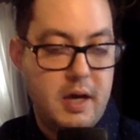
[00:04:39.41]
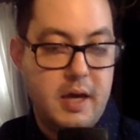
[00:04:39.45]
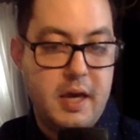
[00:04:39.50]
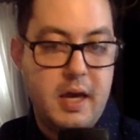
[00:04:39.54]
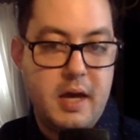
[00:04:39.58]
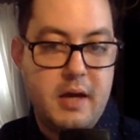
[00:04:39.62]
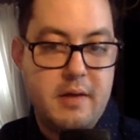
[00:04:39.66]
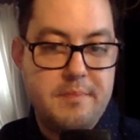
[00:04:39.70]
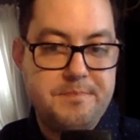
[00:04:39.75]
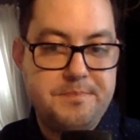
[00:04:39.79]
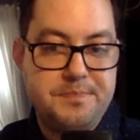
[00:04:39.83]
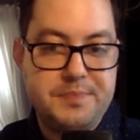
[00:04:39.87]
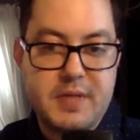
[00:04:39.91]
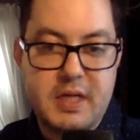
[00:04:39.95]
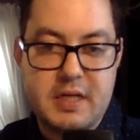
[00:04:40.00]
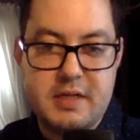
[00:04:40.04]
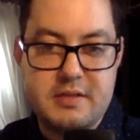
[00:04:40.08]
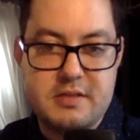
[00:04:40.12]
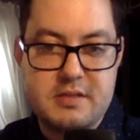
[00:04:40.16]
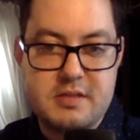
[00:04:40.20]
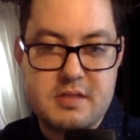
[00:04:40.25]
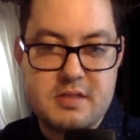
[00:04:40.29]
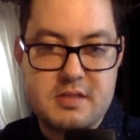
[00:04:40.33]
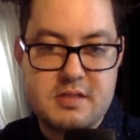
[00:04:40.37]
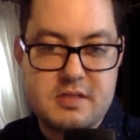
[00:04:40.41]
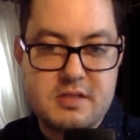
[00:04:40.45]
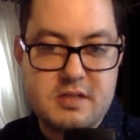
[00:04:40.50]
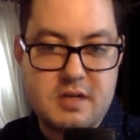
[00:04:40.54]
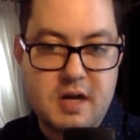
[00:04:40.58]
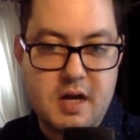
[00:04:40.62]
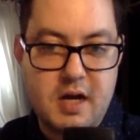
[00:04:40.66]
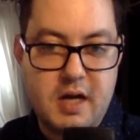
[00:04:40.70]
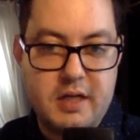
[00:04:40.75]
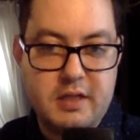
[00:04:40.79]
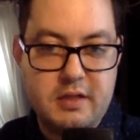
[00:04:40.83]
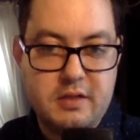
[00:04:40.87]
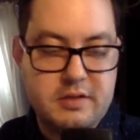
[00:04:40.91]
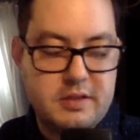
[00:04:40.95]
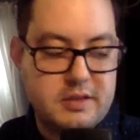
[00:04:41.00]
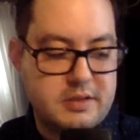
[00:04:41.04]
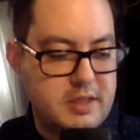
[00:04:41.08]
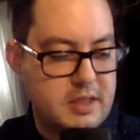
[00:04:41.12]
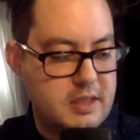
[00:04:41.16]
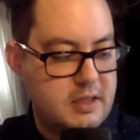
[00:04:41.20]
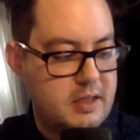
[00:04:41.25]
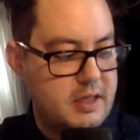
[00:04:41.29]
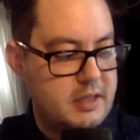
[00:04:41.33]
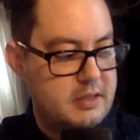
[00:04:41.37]
Again, it's the style that
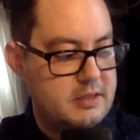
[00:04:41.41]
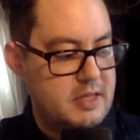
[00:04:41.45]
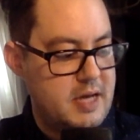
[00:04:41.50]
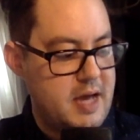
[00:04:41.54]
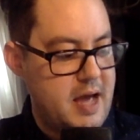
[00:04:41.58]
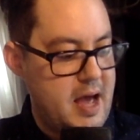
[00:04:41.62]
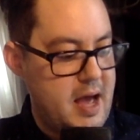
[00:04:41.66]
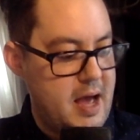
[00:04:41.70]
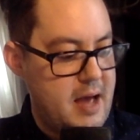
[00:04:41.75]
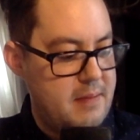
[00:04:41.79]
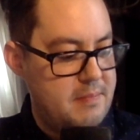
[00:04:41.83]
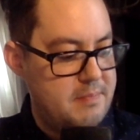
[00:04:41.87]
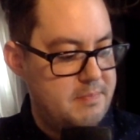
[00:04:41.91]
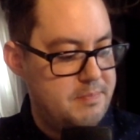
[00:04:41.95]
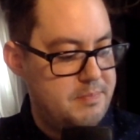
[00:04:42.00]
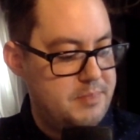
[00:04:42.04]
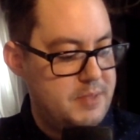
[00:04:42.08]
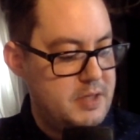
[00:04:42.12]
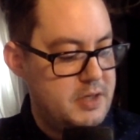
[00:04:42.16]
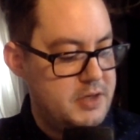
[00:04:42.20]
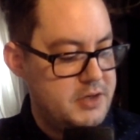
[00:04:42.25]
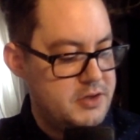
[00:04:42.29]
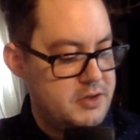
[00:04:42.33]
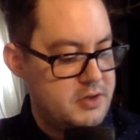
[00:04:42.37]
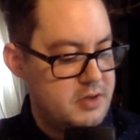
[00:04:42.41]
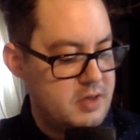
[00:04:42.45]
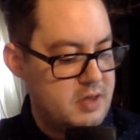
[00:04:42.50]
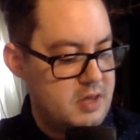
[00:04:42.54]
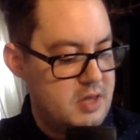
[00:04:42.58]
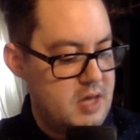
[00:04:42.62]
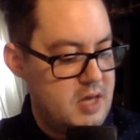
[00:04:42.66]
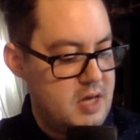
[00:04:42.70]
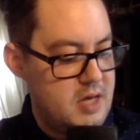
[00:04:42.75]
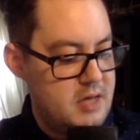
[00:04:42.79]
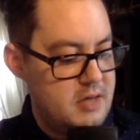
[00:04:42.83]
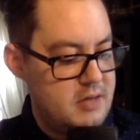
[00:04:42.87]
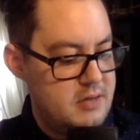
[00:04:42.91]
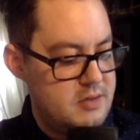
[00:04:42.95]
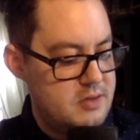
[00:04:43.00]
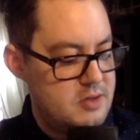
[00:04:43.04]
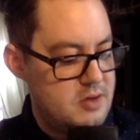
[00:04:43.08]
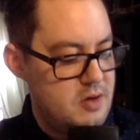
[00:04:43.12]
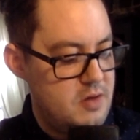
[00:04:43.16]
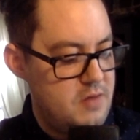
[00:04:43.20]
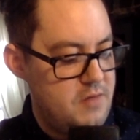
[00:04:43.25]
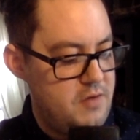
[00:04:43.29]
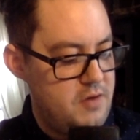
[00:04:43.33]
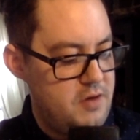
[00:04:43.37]
they like to add beer to things
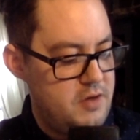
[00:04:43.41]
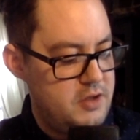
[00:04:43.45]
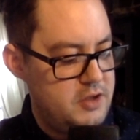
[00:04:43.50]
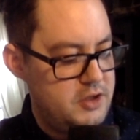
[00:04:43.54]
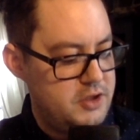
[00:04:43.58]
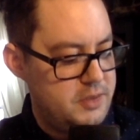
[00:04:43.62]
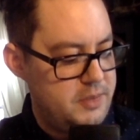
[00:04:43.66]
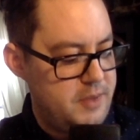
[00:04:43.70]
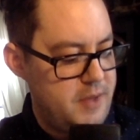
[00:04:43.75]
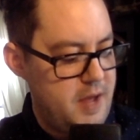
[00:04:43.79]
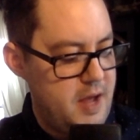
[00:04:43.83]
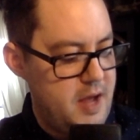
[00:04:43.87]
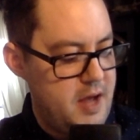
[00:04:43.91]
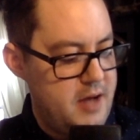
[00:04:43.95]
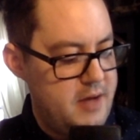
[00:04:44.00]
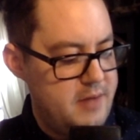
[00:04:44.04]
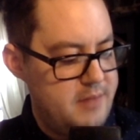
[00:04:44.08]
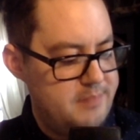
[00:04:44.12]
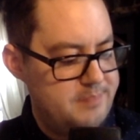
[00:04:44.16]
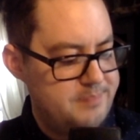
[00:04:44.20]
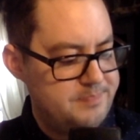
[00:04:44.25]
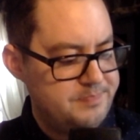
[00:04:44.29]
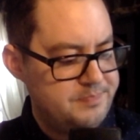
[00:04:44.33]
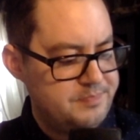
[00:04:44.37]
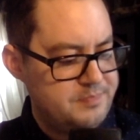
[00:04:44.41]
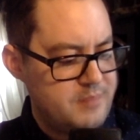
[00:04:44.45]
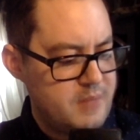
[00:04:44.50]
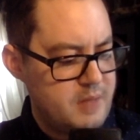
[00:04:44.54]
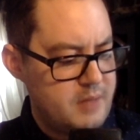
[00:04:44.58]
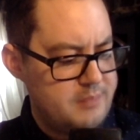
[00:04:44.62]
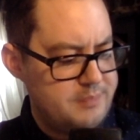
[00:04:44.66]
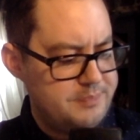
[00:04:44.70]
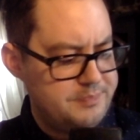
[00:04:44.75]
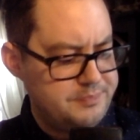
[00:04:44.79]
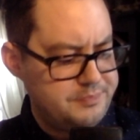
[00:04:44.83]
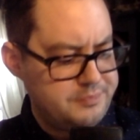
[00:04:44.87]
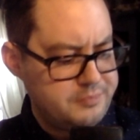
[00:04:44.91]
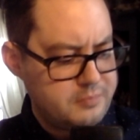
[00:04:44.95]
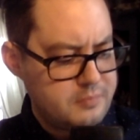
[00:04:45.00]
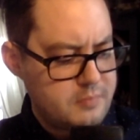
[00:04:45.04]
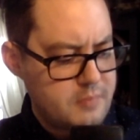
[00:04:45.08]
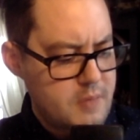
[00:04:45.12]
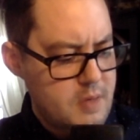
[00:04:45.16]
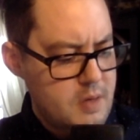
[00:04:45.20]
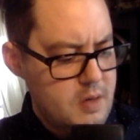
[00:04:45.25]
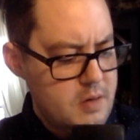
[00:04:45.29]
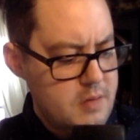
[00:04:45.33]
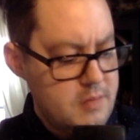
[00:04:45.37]
over in Japan
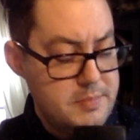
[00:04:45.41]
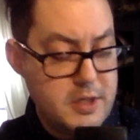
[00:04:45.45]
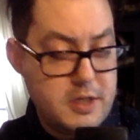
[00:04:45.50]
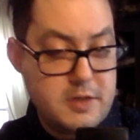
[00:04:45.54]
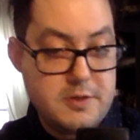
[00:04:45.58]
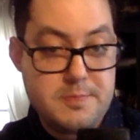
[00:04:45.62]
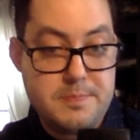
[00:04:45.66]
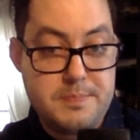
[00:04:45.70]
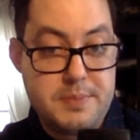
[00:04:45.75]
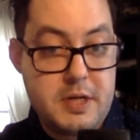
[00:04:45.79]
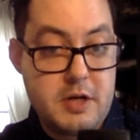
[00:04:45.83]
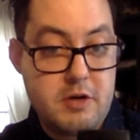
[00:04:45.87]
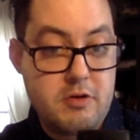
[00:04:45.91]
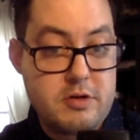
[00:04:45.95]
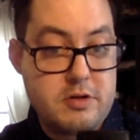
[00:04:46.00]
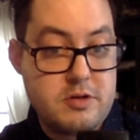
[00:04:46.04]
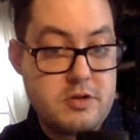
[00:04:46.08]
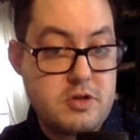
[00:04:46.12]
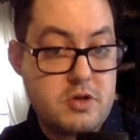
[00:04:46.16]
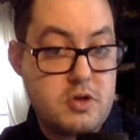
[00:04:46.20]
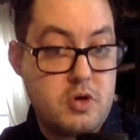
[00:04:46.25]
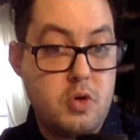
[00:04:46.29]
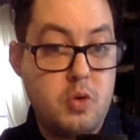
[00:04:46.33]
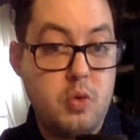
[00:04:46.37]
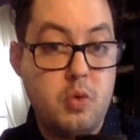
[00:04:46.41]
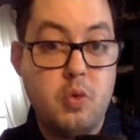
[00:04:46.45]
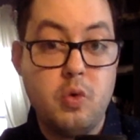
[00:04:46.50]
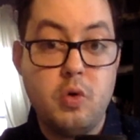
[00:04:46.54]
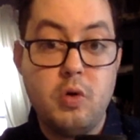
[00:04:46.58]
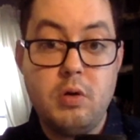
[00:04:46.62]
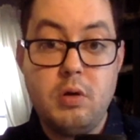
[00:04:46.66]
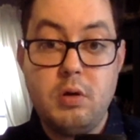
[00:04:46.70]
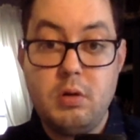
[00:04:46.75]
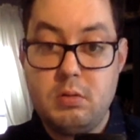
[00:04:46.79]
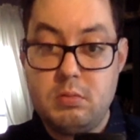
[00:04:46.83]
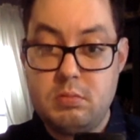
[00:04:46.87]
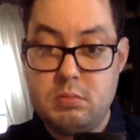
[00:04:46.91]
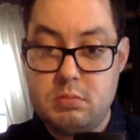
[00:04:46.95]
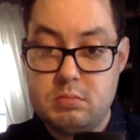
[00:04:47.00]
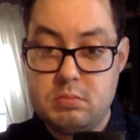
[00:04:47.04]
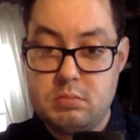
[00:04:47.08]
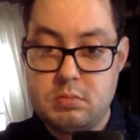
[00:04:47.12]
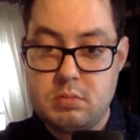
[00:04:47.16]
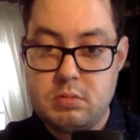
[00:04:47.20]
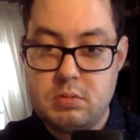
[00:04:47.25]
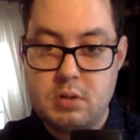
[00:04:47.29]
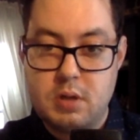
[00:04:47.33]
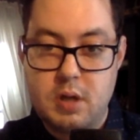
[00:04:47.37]
because beer is cool,
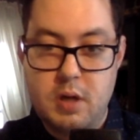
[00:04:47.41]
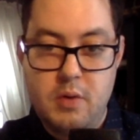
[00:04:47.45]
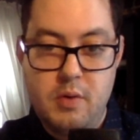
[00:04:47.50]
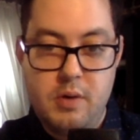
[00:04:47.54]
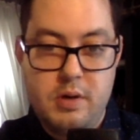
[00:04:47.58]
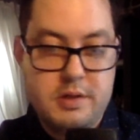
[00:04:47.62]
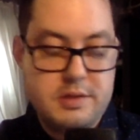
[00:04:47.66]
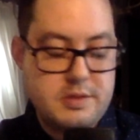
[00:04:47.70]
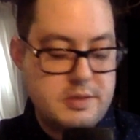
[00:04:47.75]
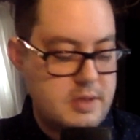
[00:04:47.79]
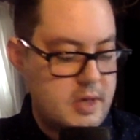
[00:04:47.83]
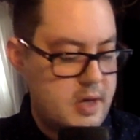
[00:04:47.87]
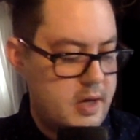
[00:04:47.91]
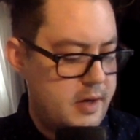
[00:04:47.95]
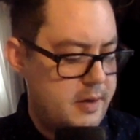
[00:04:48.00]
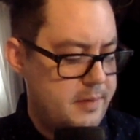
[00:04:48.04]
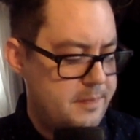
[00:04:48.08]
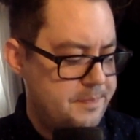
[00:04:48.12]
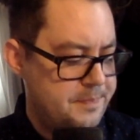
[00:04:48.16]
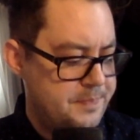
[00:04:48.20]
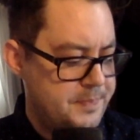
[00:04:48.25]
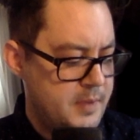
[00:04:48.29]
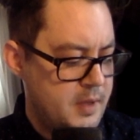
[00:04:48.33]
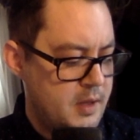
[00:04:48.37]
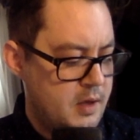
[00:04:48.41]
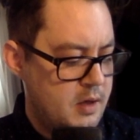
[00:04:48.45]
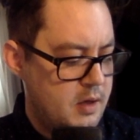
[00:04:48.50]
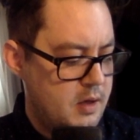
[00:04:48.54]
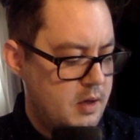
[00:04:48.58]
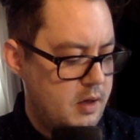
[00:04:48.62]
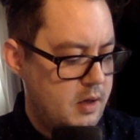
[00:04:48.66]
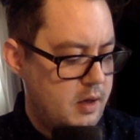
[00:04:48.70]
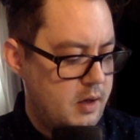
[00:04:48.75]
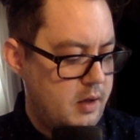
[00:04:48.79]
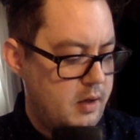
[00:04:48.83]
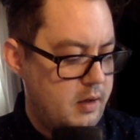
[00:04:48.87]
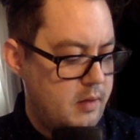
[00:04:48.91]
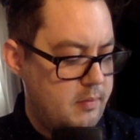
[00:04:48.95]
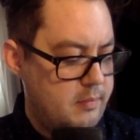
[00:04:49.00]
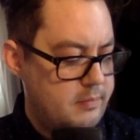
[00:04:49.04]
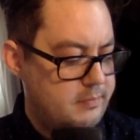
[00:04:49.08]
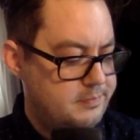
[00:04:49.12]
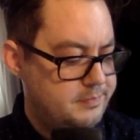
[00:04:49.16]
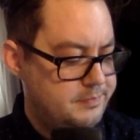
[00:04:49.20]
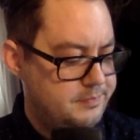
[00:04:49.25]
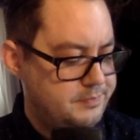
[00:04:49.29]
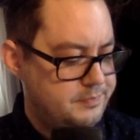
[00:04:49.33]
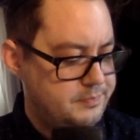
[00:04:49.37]
I want to say.
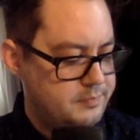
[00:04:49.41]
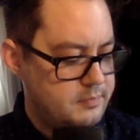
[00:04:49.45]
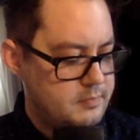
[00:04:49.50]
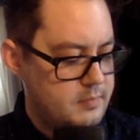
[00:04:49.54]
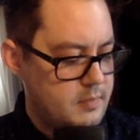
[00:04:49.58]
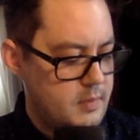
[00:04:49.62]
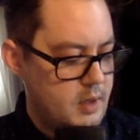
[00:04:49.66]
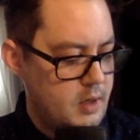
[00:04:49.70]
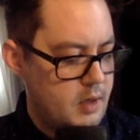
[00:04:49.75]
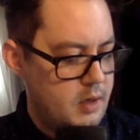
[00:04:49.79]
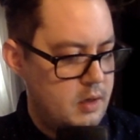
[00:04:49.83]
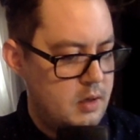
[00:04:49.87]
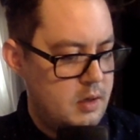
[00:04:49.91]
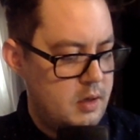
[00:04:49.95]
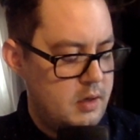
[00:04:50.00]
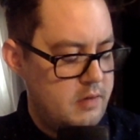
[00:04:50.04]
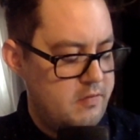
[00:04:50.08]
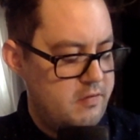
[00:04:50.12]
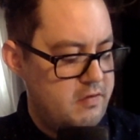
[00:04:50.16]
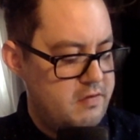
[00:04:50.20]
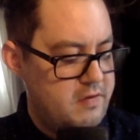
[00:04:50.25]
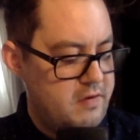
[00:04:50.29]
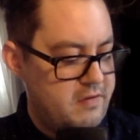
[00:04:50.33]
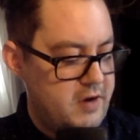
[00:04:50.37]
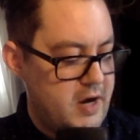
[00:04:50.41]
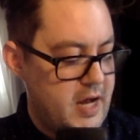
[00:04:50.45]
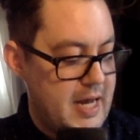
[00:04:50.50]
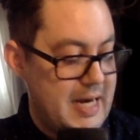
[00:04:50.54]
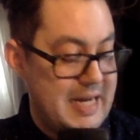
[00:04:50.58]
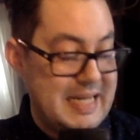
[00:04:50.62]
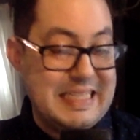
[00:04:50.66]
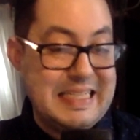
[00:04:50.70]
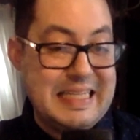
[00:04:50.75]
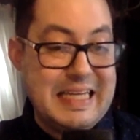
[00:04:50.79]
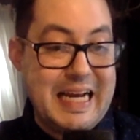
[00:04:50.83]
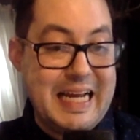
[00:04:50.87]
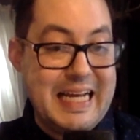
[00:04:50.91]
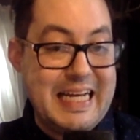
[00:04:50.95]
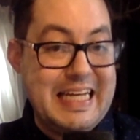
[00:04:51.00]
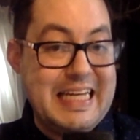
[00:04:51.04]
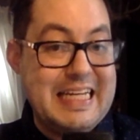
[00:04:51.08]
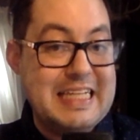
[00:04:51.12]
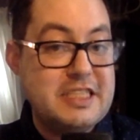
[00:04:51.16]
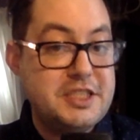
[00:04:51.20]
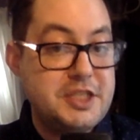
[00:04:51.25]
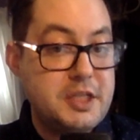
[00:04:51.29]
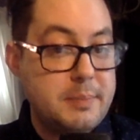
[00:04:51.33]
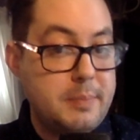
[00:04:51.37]
If you've ever had a Kirin
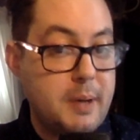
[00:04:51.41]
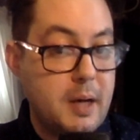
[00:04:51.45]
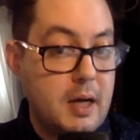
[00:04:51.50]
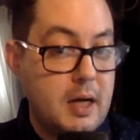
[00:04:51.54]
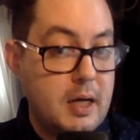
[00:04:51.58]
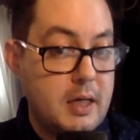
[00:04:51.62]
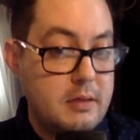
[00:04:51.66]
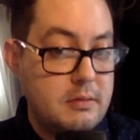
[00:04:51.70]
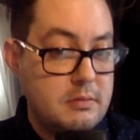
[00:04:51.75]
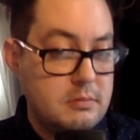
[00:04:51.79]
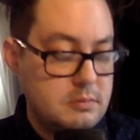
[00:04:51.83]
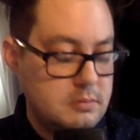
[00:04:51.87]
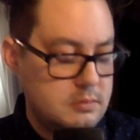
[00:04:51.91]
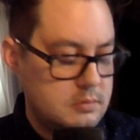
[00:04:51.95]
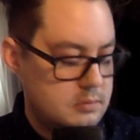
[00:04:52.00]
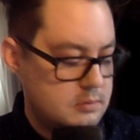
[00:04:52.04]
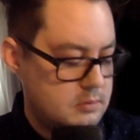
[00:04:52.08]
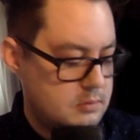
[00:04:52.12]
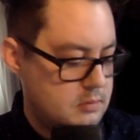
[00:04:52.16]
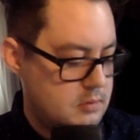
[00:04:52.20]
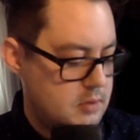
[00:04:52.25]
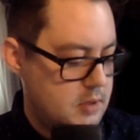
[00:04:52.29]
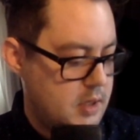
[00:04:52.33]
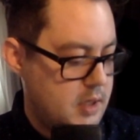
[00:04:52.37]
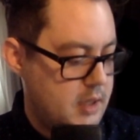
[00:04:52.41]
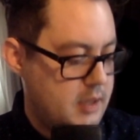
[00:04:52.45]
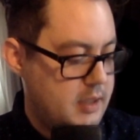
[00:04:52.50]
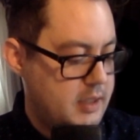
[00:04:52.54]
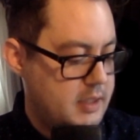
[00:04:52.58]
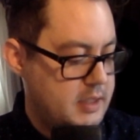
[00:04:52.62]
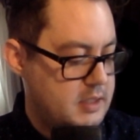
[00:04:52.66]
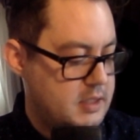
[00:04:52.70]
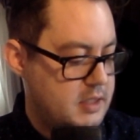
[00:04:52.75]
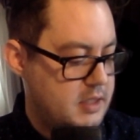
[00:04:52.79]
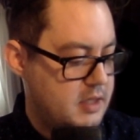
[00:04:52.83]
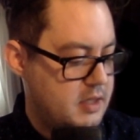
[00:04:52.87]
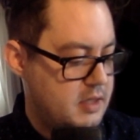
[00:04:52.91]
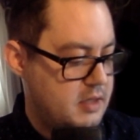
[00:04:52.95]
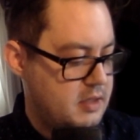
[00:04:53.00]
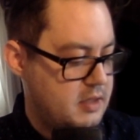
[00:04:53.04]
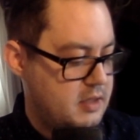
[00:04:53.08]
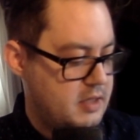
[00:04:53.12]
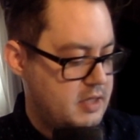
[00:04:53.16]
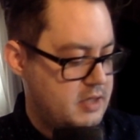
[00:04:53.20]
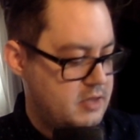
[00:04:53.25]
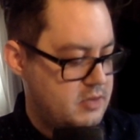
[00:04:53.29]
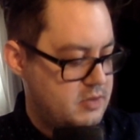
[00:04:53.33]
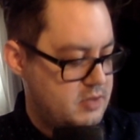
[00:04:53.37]
Ichiban, I like to think that
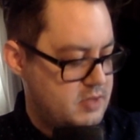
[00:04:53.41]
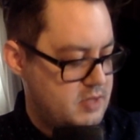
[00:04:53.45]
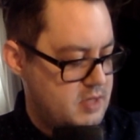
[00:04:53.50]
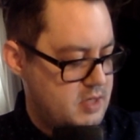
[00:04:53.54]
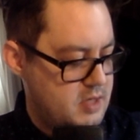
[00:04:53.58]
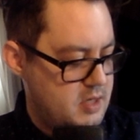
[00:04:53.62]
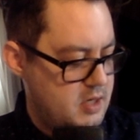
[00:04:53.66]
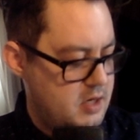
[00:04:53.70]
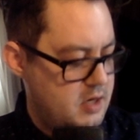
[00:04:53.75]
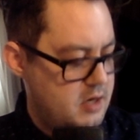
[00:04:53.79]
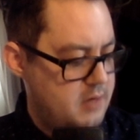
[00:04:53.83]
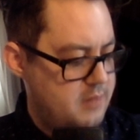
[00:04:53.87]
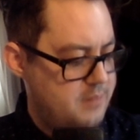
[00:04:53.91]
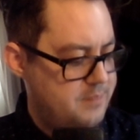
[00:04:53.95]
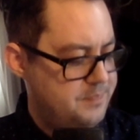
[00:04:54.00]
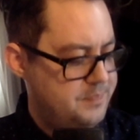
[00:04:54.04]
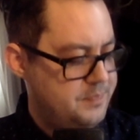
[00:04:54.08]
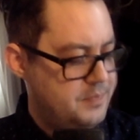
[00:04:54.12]
that's what's in here.